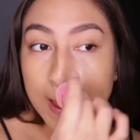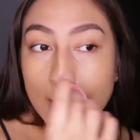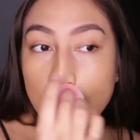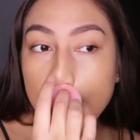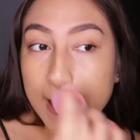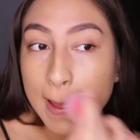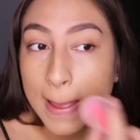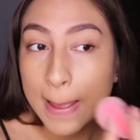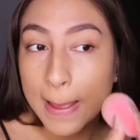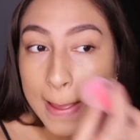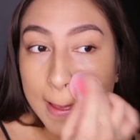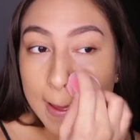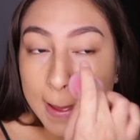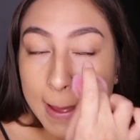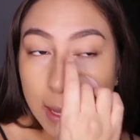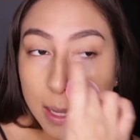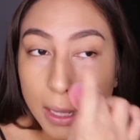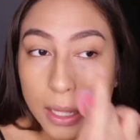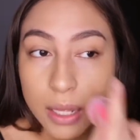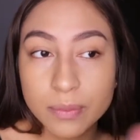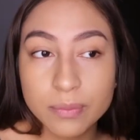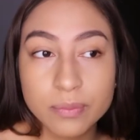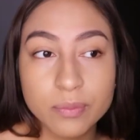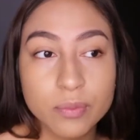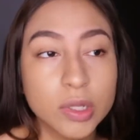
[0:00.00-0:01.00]

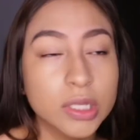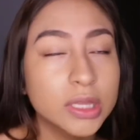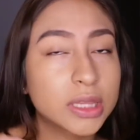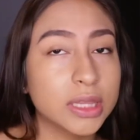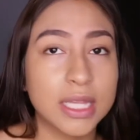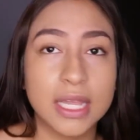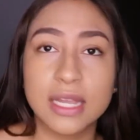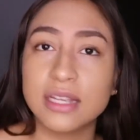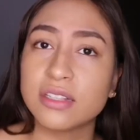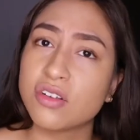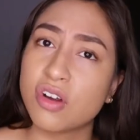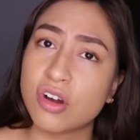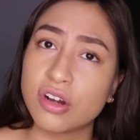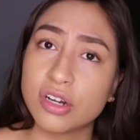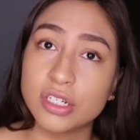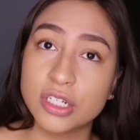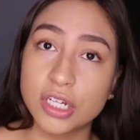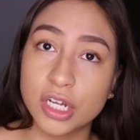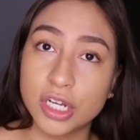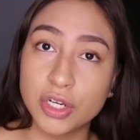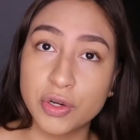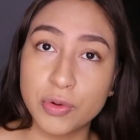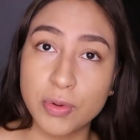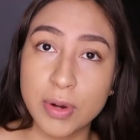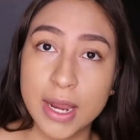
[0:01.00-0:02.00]
Um when things aren't
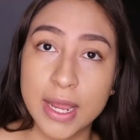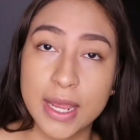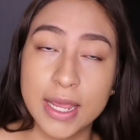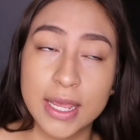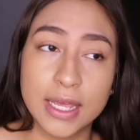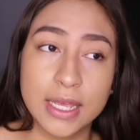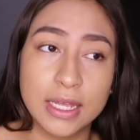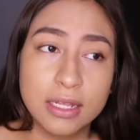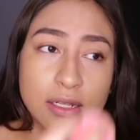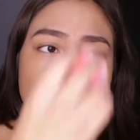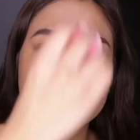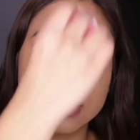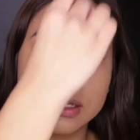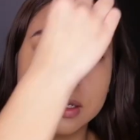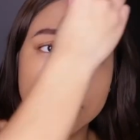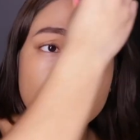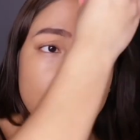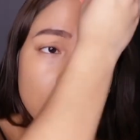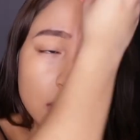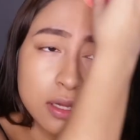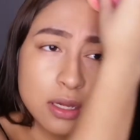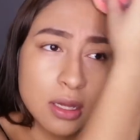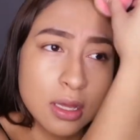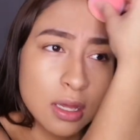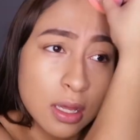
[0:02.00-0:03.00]
done right,
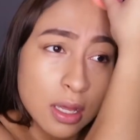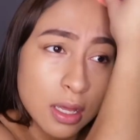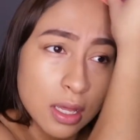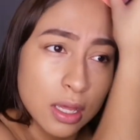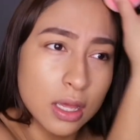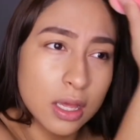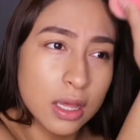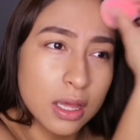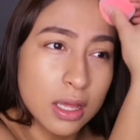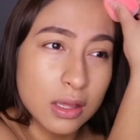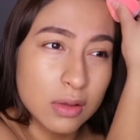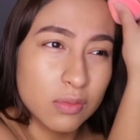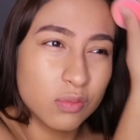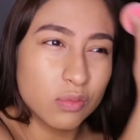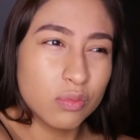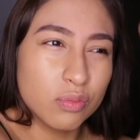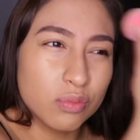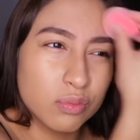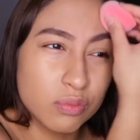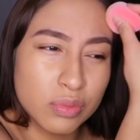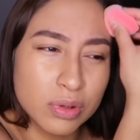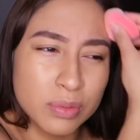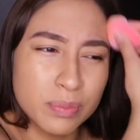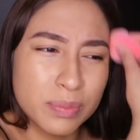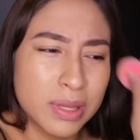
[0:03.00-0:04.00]

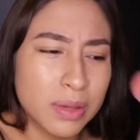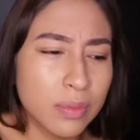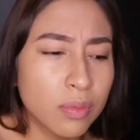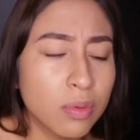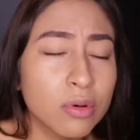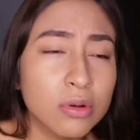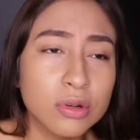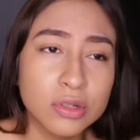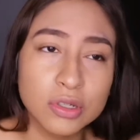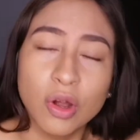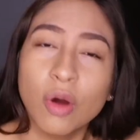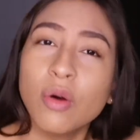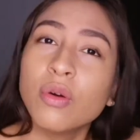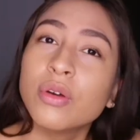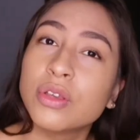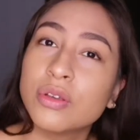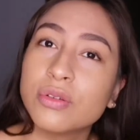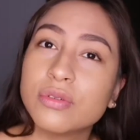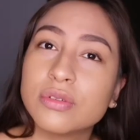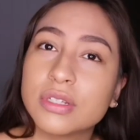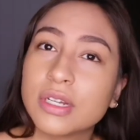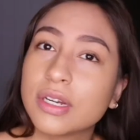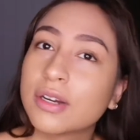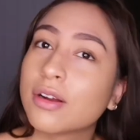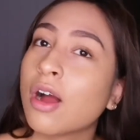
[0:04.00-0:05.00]
when people don't
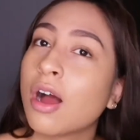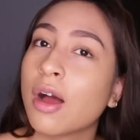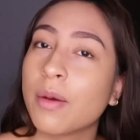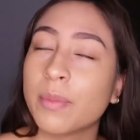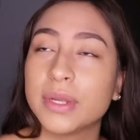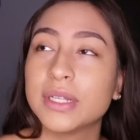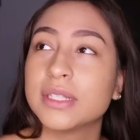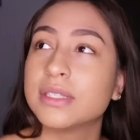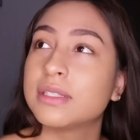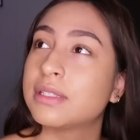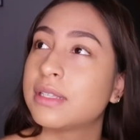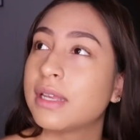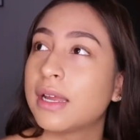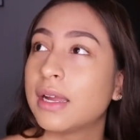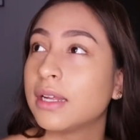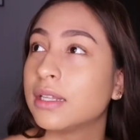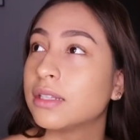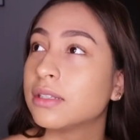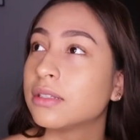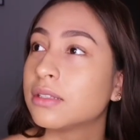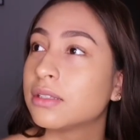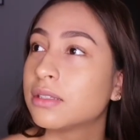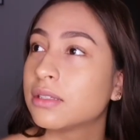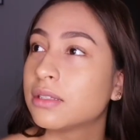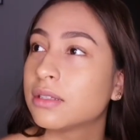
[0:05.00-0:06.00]
use their common
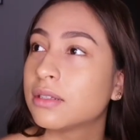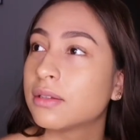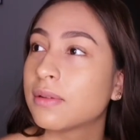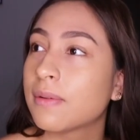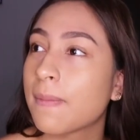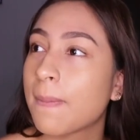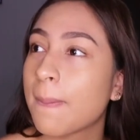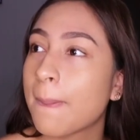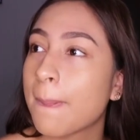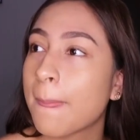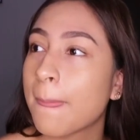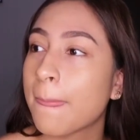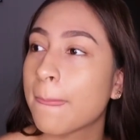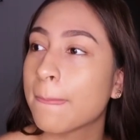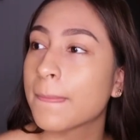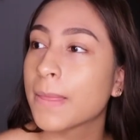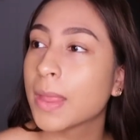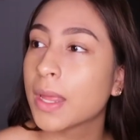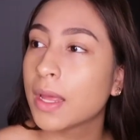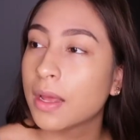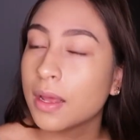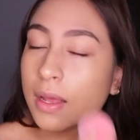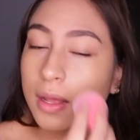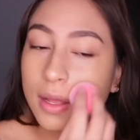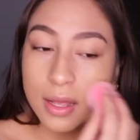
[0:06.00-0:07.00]
sense.
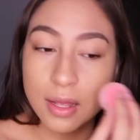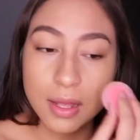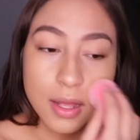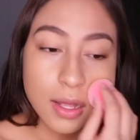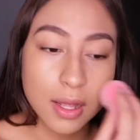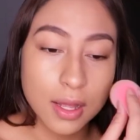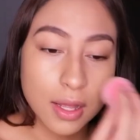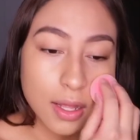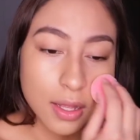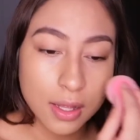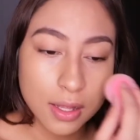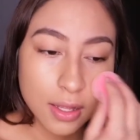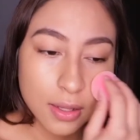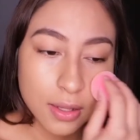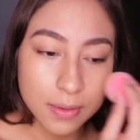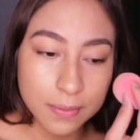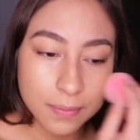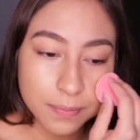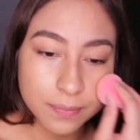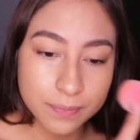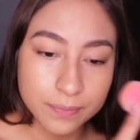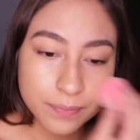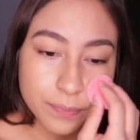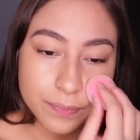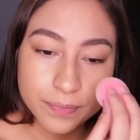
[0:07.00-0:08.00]

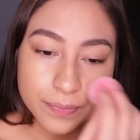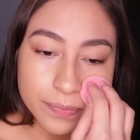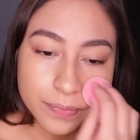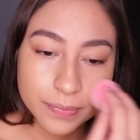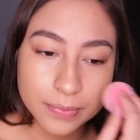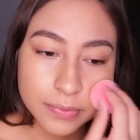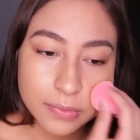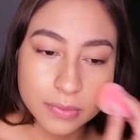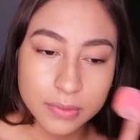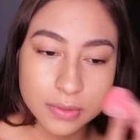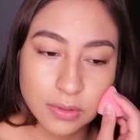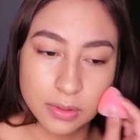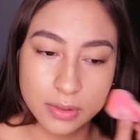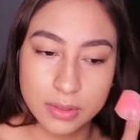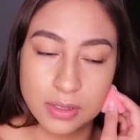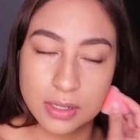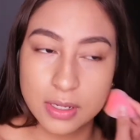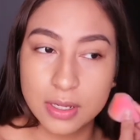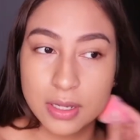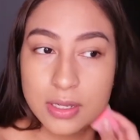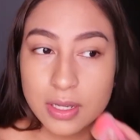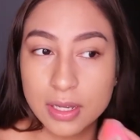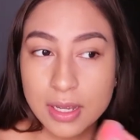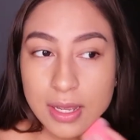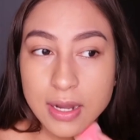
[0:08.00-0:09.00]
um
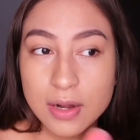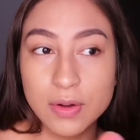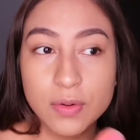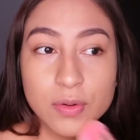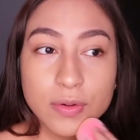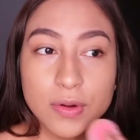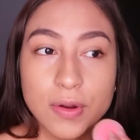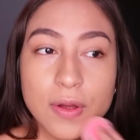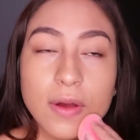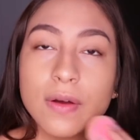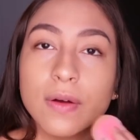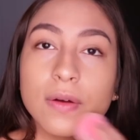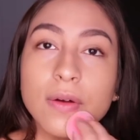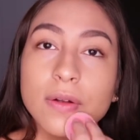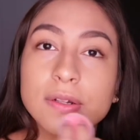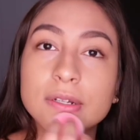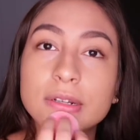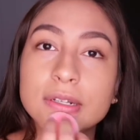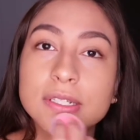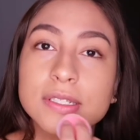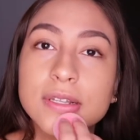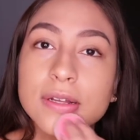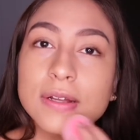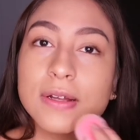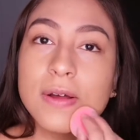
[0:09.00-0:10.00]
I don't know,
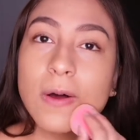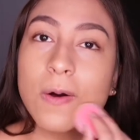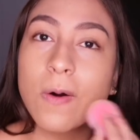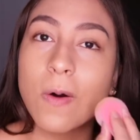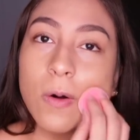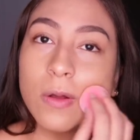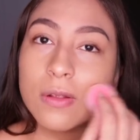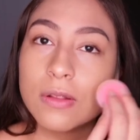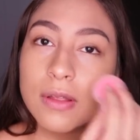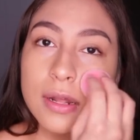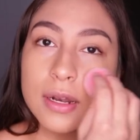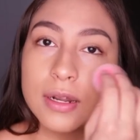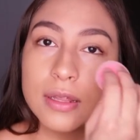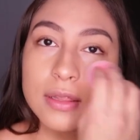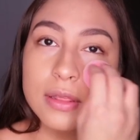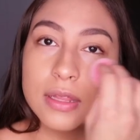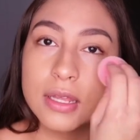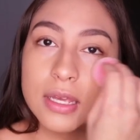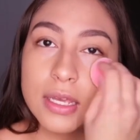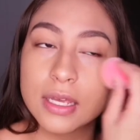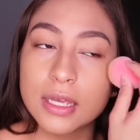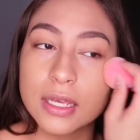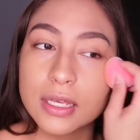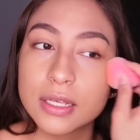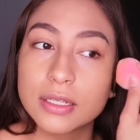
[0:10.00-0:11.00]
just a whole lot of
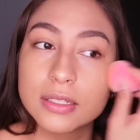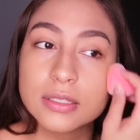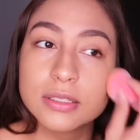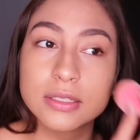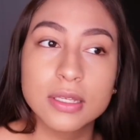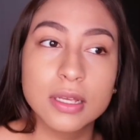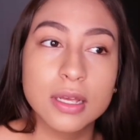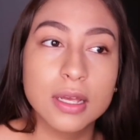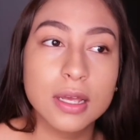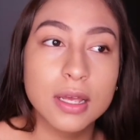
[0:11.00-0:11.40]
things.